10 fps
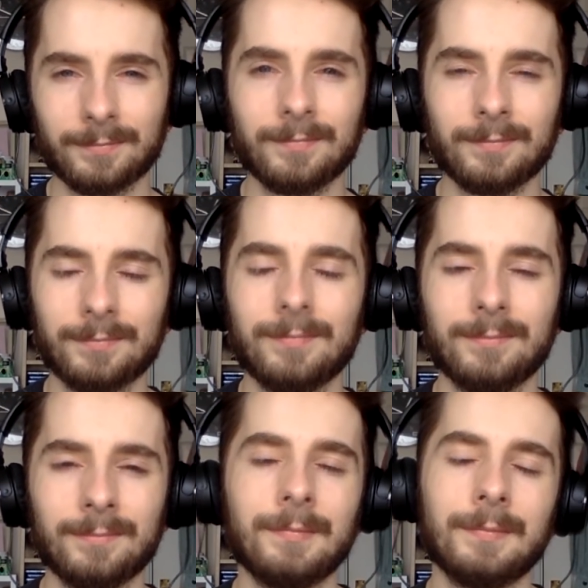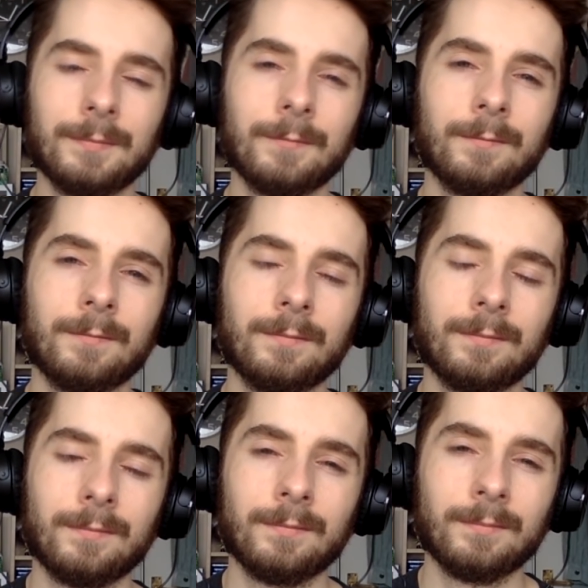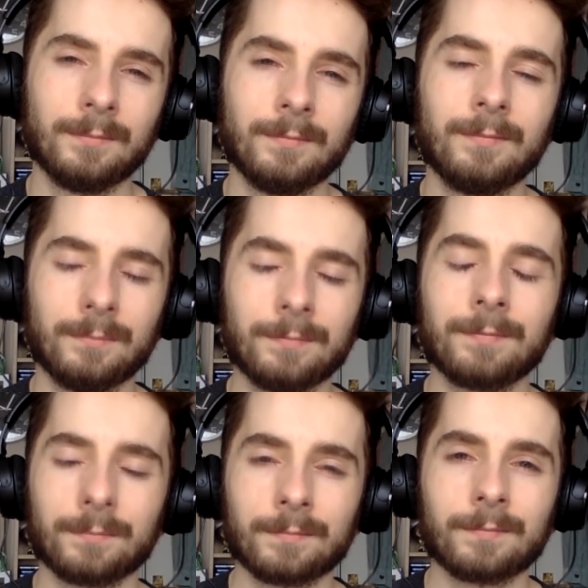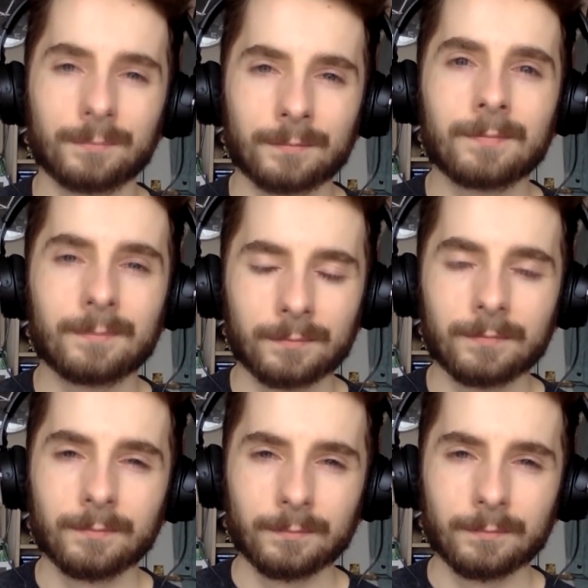This person isn't speaking.